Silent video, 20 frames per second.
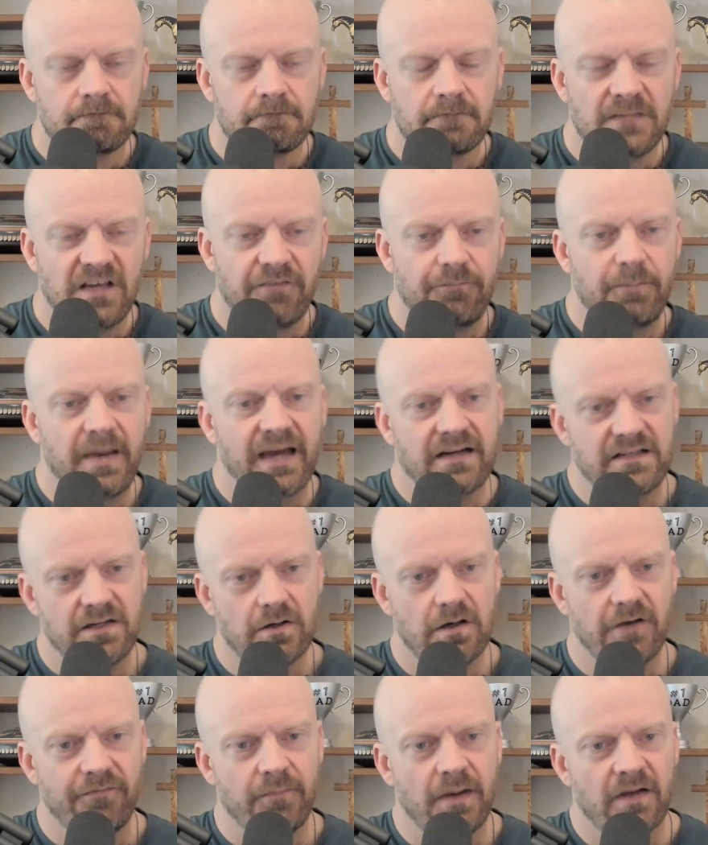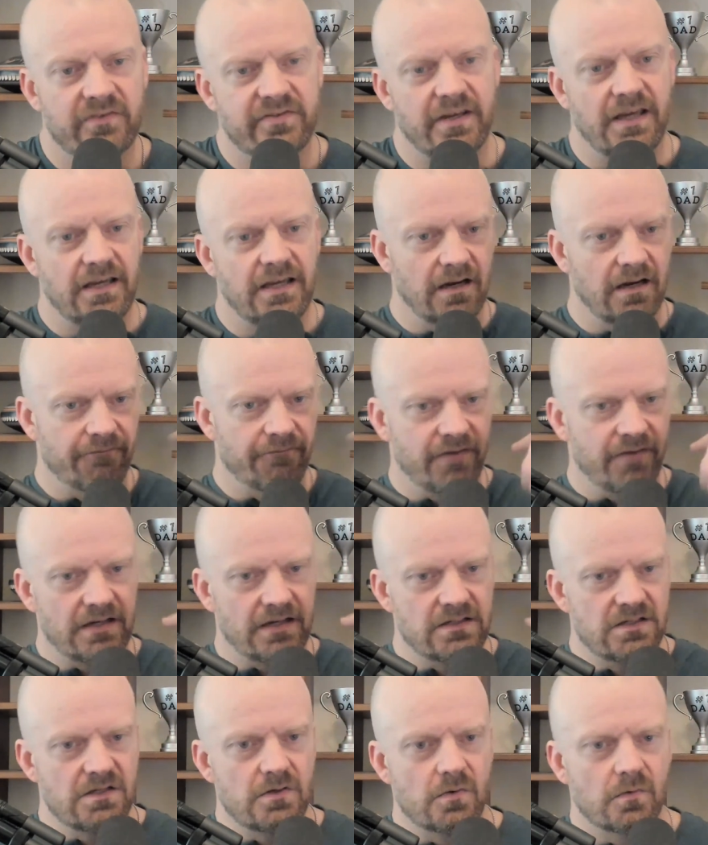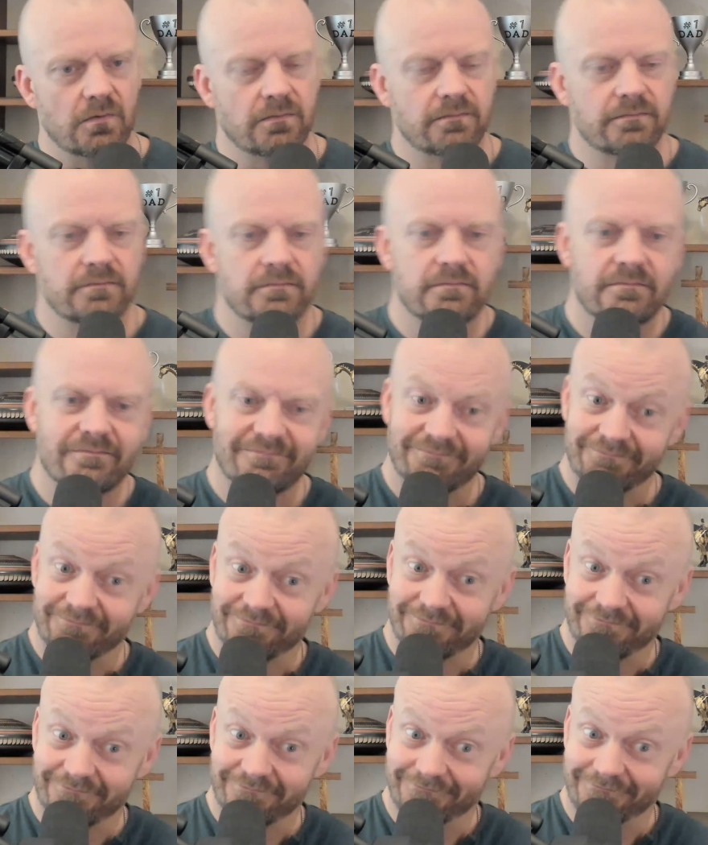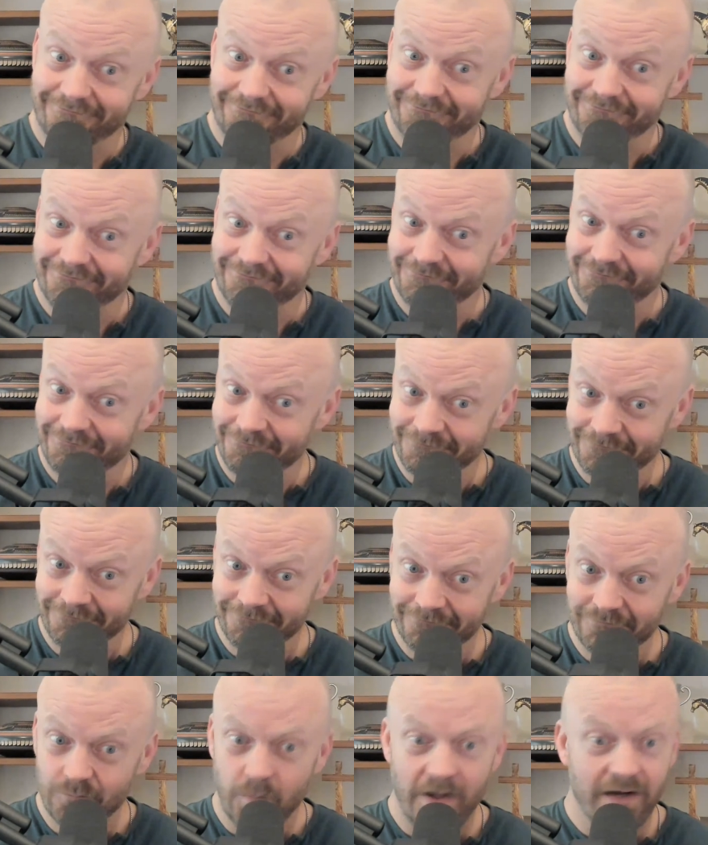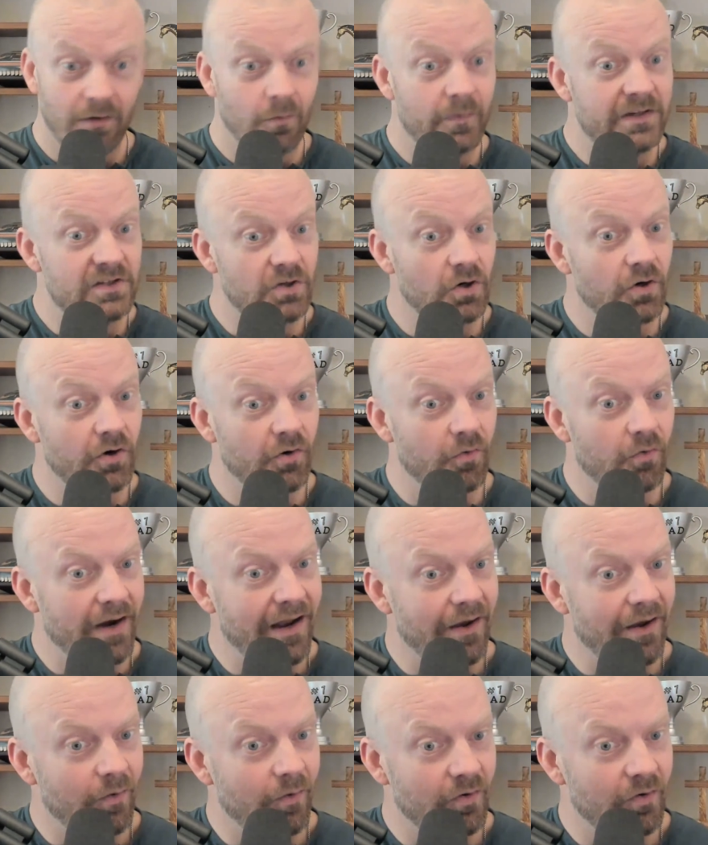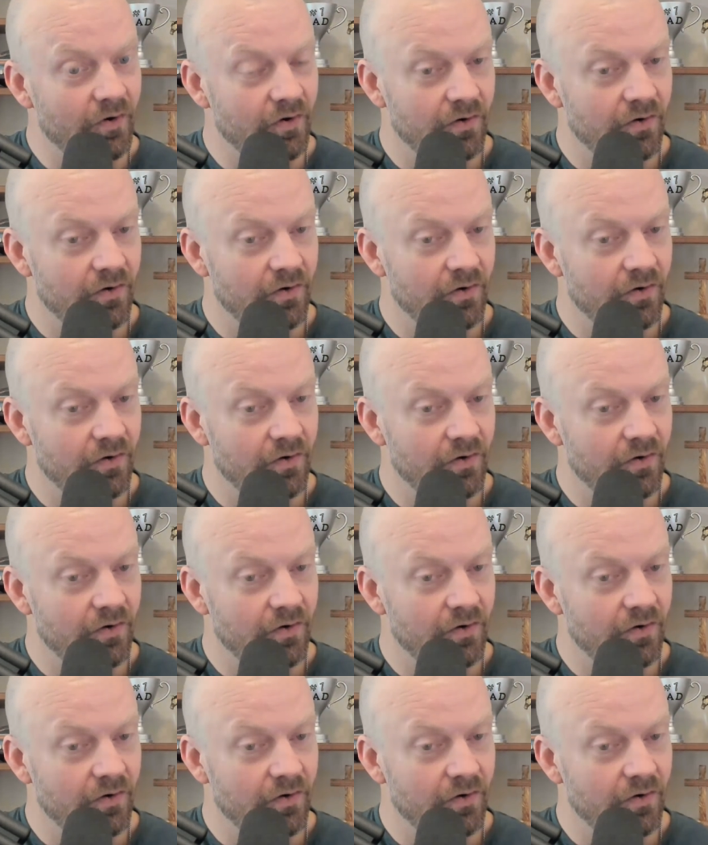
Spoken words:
If bacteria from outside can infect you, why don't we turn it around?